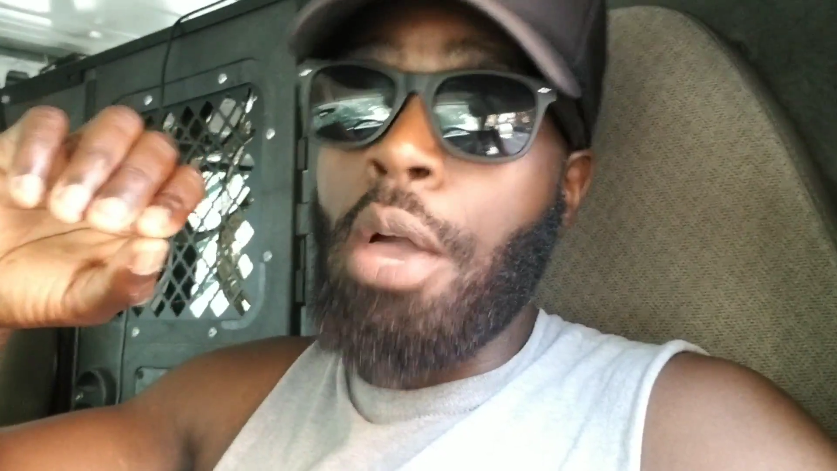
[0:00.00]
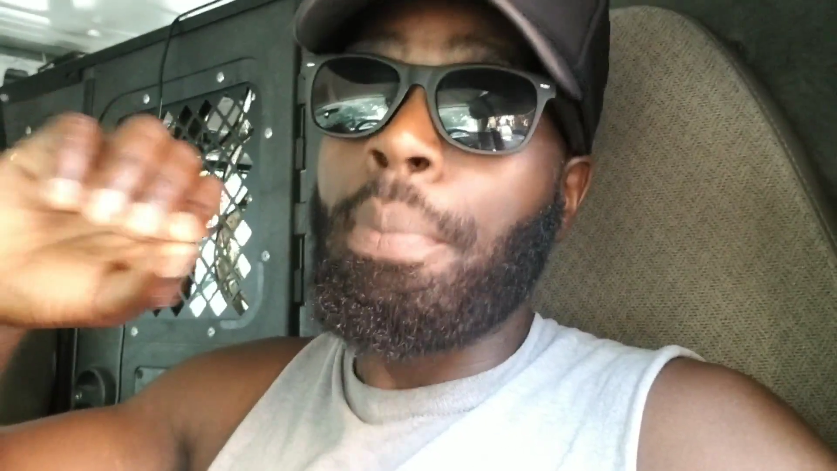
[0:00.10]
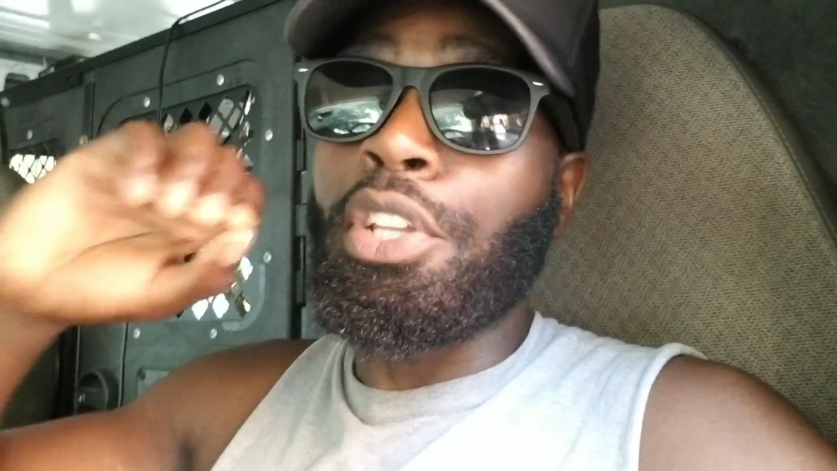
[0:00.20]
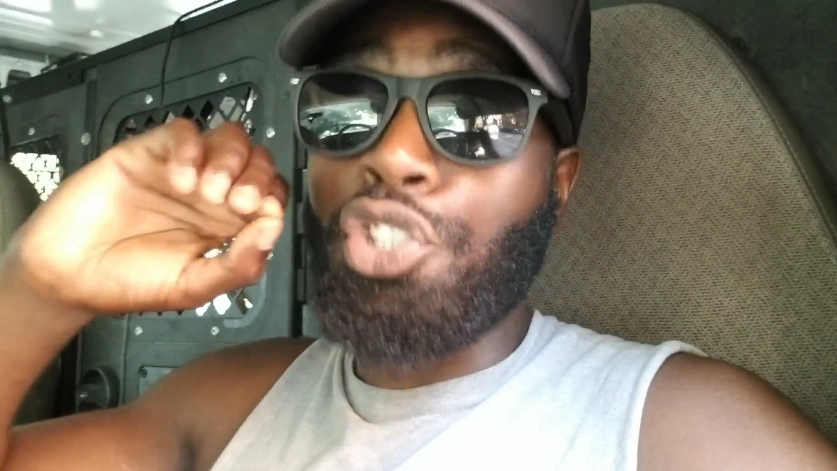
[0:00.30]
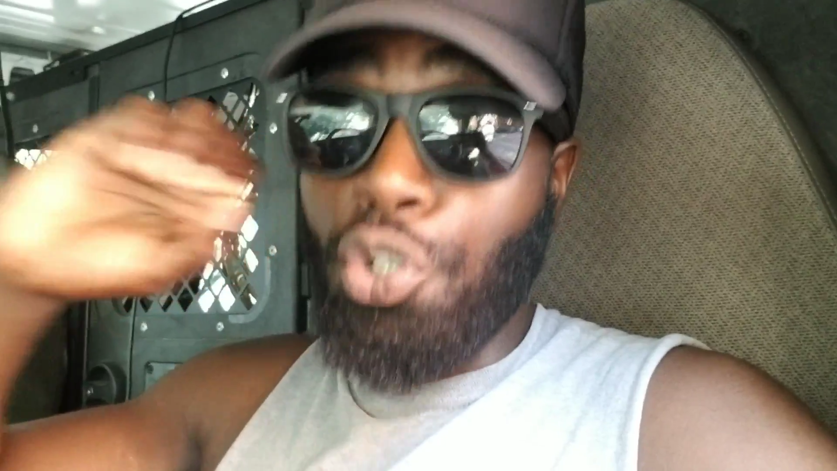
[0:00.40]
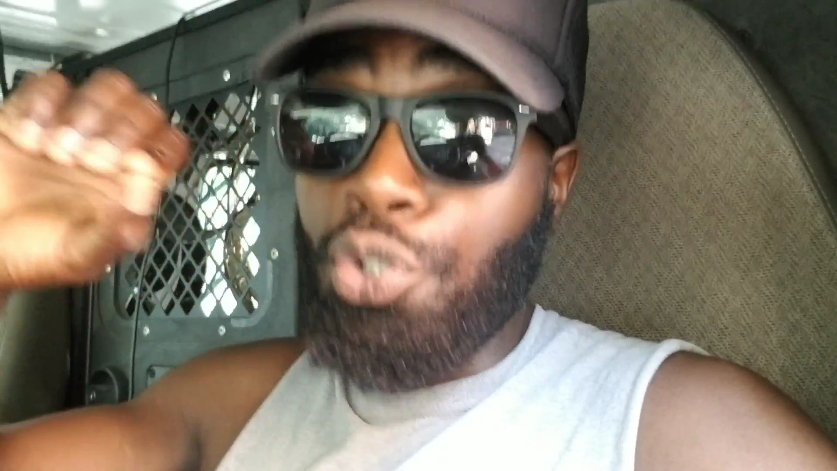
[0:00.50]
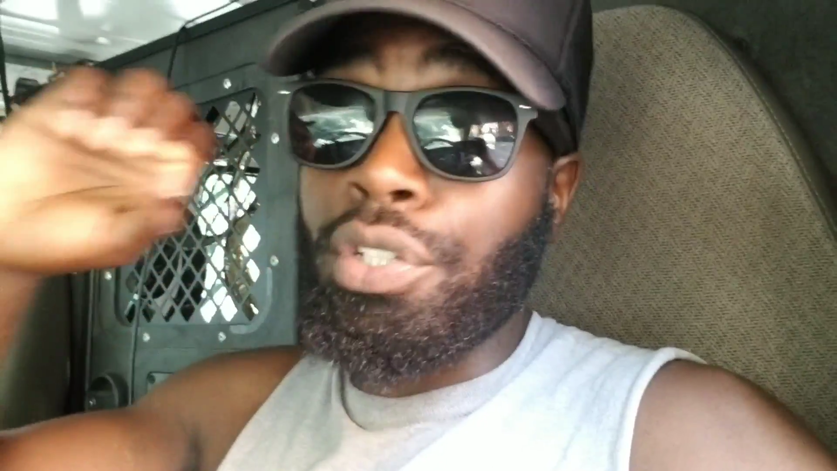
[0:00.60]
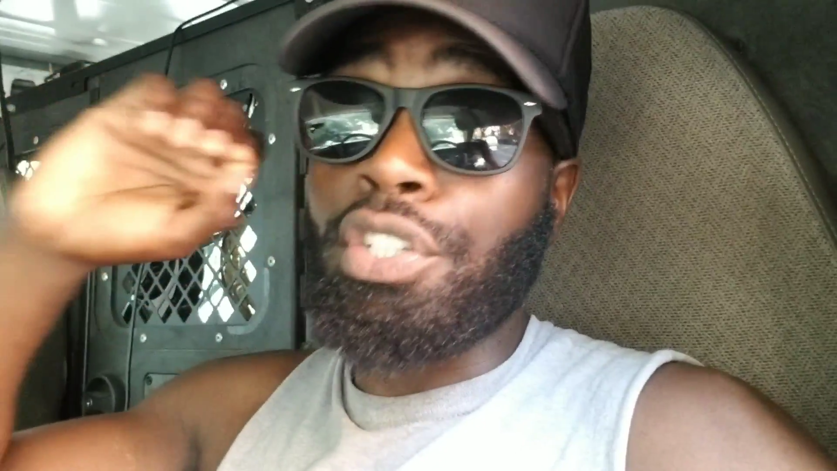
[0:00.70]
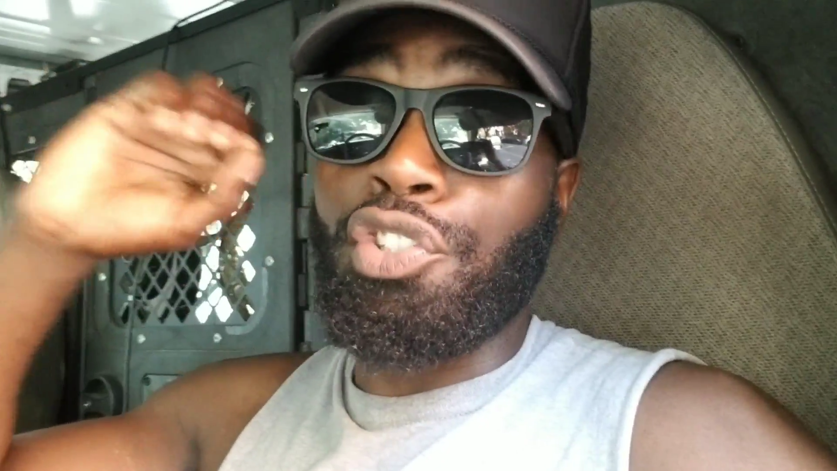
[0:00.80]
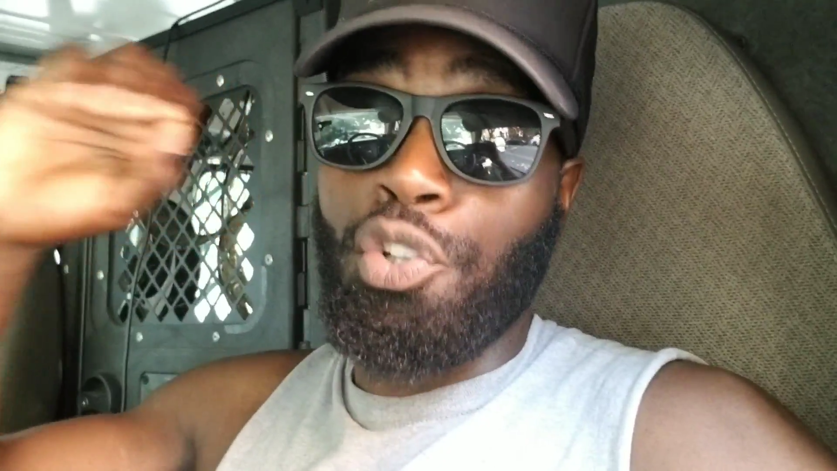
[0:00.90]
but it's
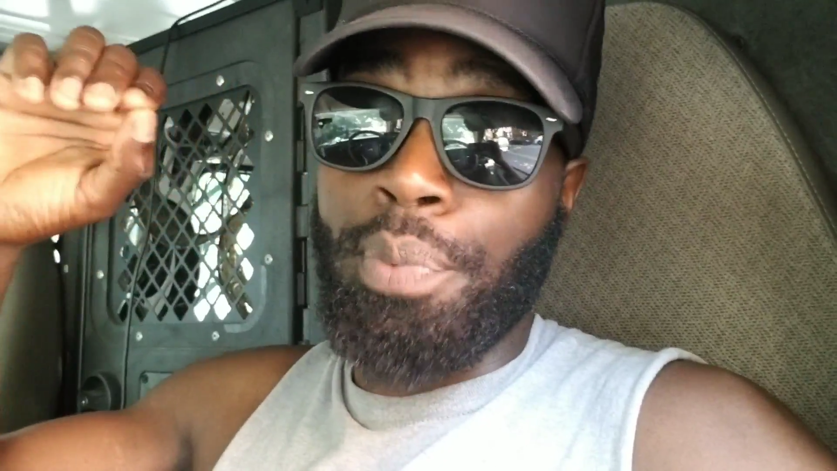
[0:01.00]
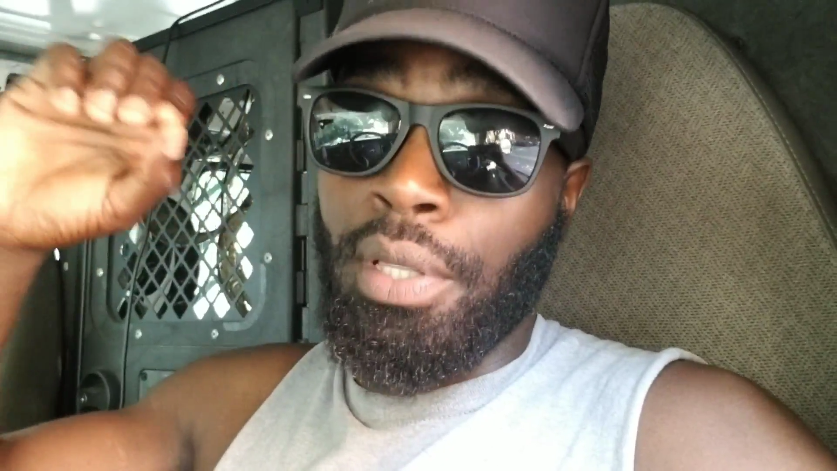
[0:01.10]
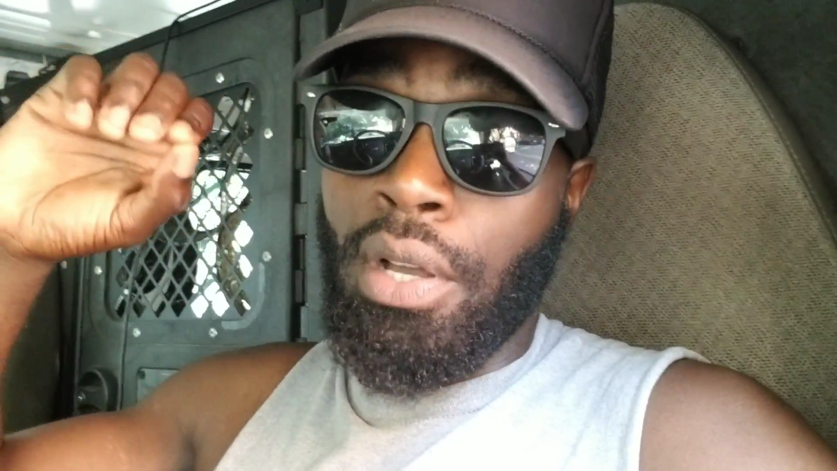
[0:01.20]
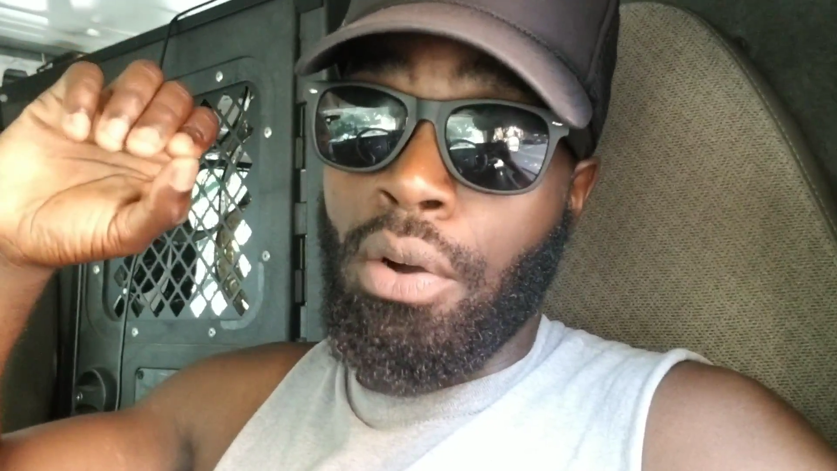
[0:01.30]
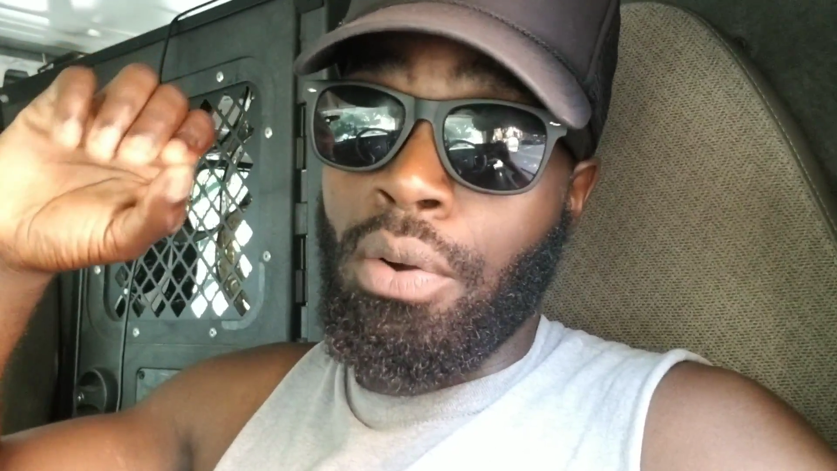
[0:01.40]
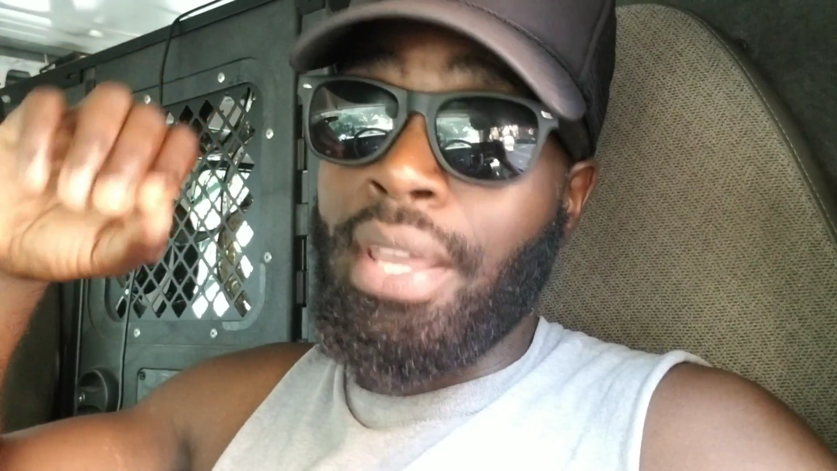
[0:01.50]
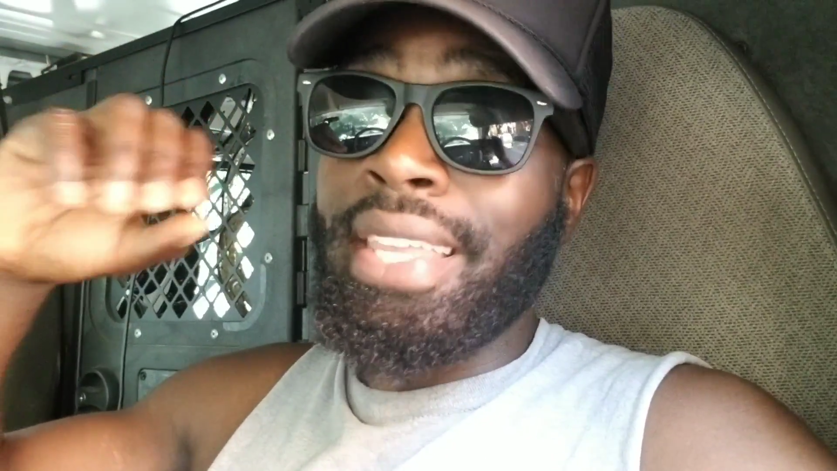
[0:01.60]
usually super low.